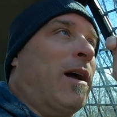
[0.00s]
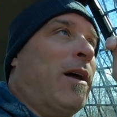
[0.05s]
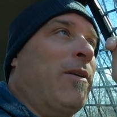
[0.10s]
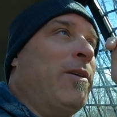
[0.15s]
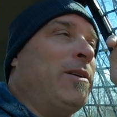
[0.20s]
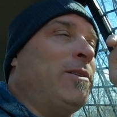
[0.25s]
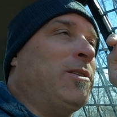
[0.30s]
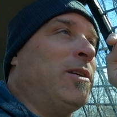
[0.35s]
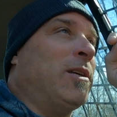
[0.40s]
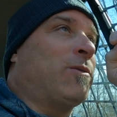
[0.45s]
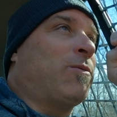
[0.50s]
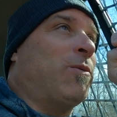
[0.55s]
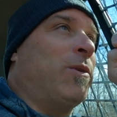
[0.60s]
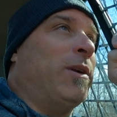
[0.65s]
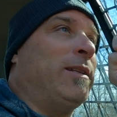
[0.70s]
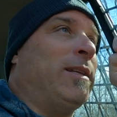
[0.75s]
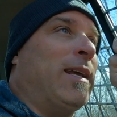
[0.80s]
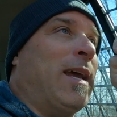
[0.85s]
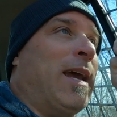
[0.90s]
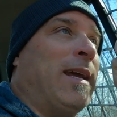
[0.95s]
I think just
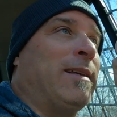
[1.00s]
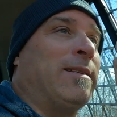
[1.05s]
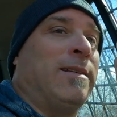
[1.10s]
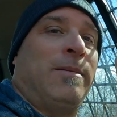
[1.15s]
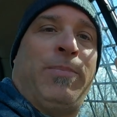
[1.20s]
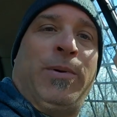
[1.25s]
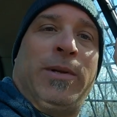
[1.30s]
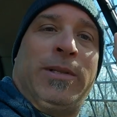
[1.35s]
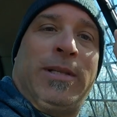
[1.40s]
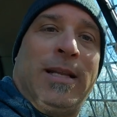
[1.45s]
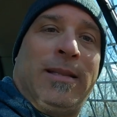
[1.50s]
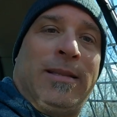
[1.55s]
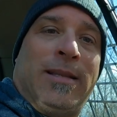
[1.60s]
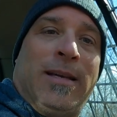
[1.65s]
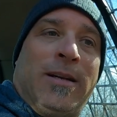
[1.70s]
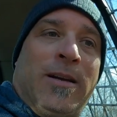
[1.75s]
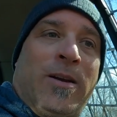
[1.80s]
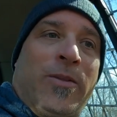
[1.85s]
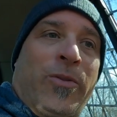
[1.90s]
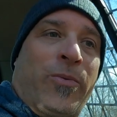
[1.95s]
for the tags and put that
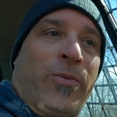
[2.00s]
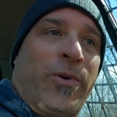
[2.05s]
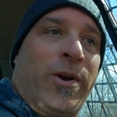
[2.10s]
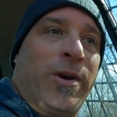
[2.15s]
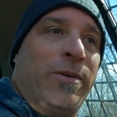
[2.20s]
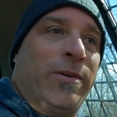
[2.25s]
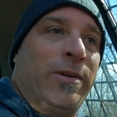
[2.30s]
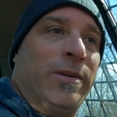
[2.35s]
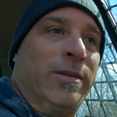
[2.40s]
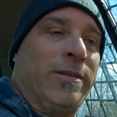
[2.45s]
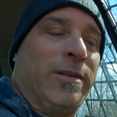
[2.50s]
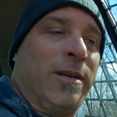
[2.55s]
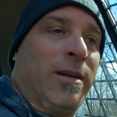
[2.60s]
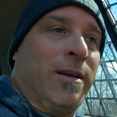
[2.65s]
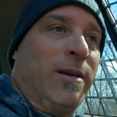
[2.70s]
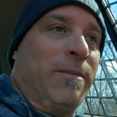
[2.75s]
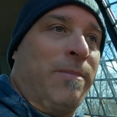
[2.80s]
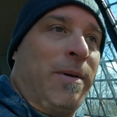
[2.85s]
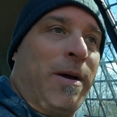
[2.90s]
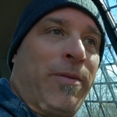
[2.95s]
thing on the road is
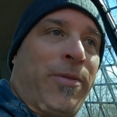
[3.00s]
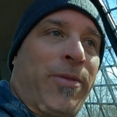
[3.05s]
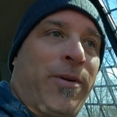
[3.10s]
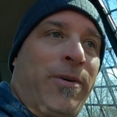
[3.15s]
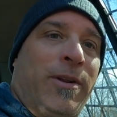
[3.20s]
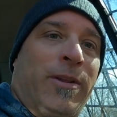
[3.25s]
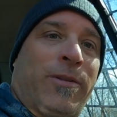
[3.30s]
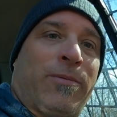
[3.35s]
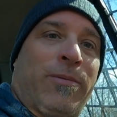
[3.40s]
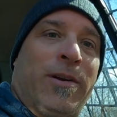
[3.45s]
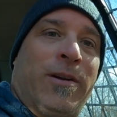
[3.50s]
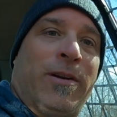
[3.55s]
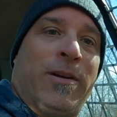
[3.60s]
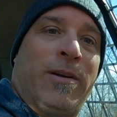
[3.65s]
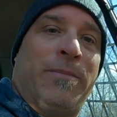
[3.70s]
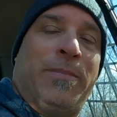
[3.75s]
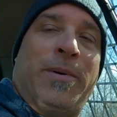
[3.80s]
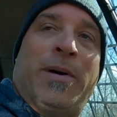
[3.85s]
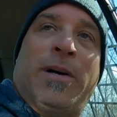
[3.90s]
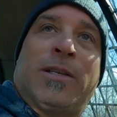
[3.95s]
uh, about
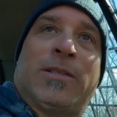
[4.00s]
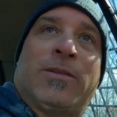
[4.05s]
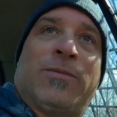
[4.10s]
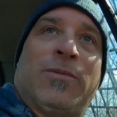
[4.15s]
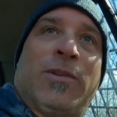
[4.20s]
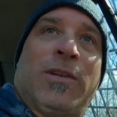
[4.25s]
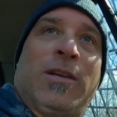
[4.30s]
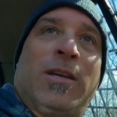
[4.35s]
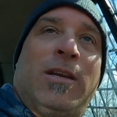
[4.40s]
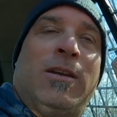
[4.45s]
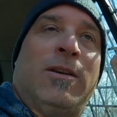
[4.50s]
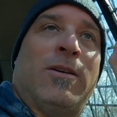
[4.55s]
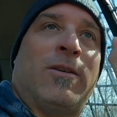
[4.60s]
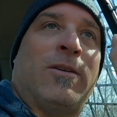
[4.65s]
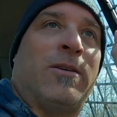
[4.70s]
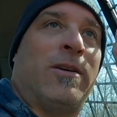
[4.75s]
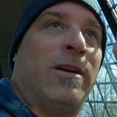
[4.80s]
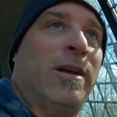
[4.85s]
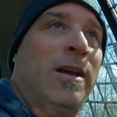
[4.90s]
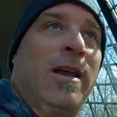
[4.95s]
3,300 bucks for the
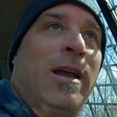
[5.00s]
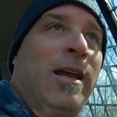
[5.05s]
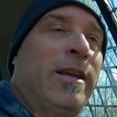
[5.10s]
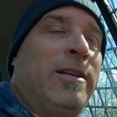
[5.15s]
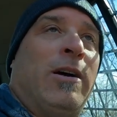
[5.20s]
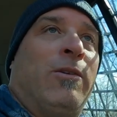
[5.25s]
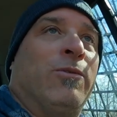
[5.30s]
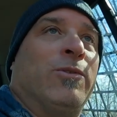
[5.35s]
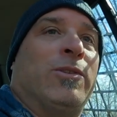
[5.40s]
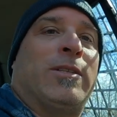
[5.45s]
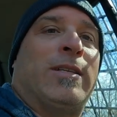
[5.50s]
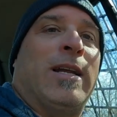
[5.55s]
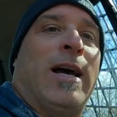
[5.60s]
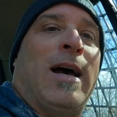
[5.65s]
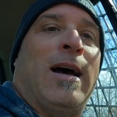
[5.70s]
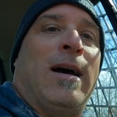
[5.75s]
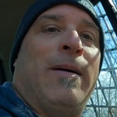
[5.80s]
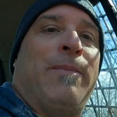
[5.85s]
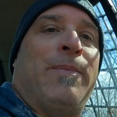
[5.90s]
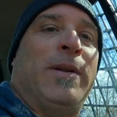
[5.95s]
year. It don't
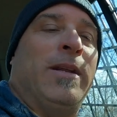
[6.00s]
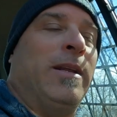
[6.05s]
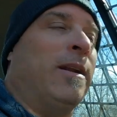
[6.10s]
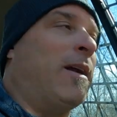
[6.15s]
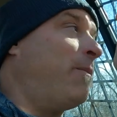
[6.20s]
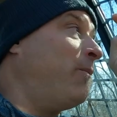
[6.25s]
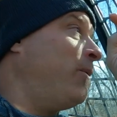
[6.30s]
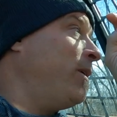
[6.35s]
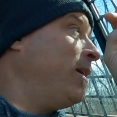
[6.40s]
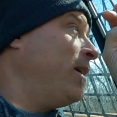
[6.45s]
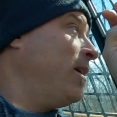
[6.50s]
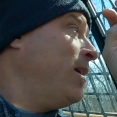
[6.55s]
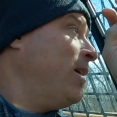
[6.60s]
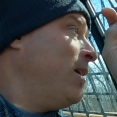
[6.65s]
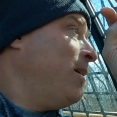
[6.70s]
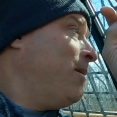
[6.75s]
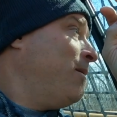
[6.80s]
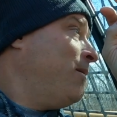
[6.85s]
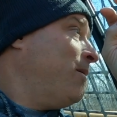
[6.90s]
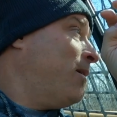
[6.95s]
stop, and then I'm re,
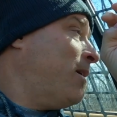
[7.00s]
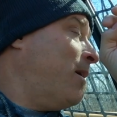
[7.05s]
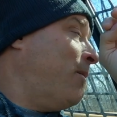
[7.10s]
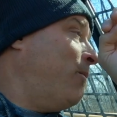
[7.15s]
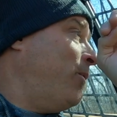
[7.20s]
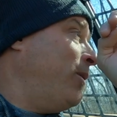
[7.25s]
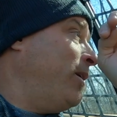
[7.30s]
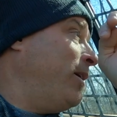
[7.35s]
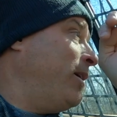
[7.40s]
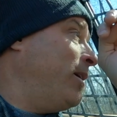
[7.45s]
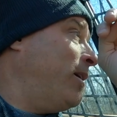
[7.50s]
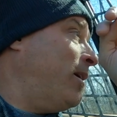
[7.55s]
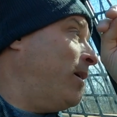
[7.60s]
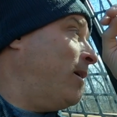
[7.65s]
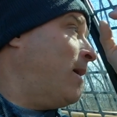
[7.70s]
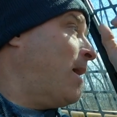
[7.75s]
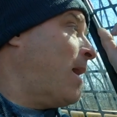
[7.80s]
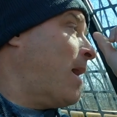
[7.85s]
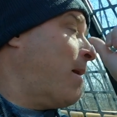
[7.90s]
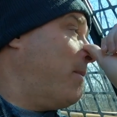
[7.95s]
I'm re
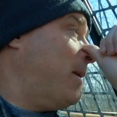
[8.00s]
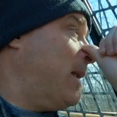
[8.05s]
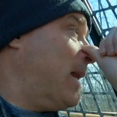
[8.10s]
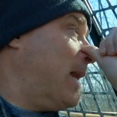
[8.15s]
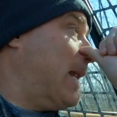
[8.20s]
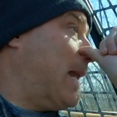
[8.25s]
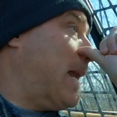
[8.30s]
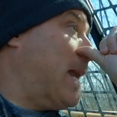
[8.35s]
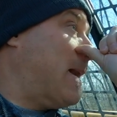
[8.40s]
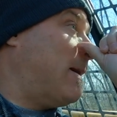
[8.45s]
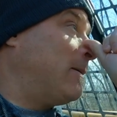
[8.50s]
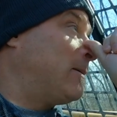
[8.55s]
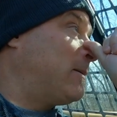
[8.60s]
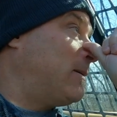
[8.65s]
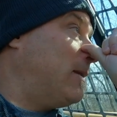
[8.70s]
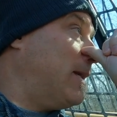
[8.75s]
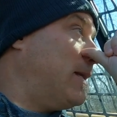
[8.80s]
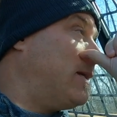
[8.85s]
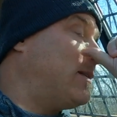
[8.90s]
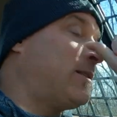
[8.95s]
uh, having that
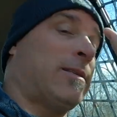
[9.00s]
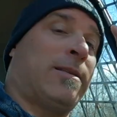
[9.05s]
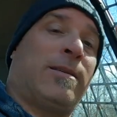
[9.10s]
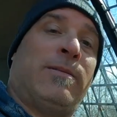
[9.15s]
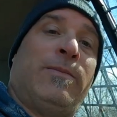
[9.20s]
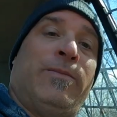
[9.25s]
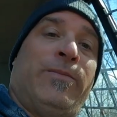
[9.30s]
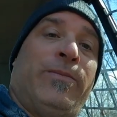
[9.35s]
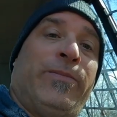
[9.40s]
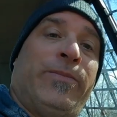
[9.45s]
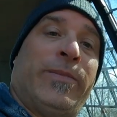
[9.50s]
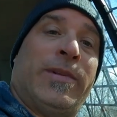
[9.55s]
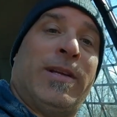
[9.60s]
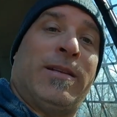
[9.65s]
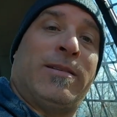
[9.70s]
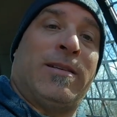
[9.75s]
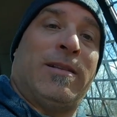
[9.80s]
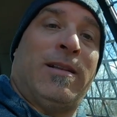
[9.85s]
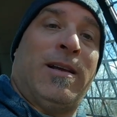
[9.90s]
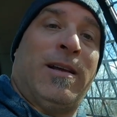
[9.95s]
house. that's
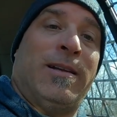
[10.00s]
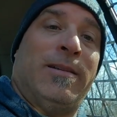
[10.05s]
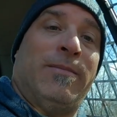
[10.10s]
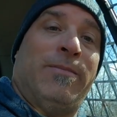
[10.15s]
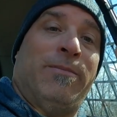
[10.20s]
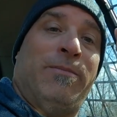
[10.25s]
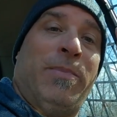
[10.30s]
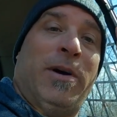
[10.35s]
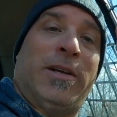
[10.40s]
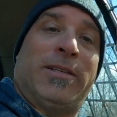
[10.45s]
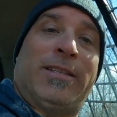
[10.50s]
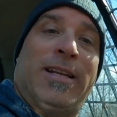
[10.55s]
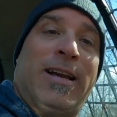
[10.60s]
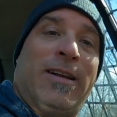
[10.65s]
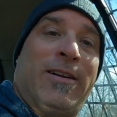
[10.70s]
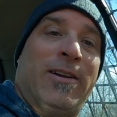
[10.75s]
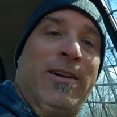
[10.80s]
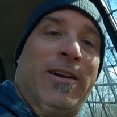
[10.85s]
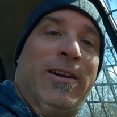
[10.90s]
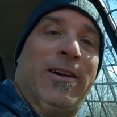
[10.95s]
that's a lot. Bust
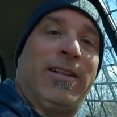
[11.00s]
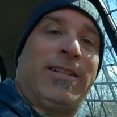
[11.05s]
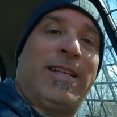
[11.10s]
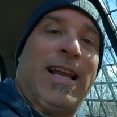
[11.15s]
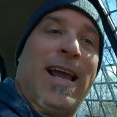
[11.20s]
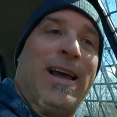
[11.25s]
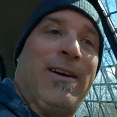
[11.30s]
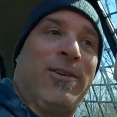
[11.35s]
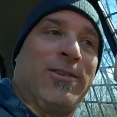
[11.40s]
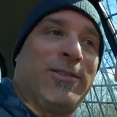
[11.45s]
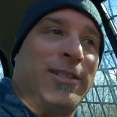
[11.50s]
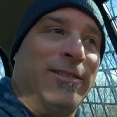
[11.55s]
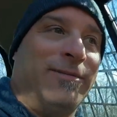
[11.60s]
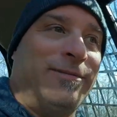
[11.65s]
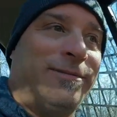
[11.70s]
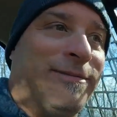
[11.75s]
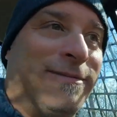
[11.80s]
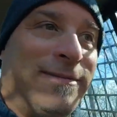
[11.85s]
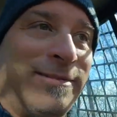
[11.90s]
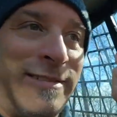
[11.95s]
out another thousand.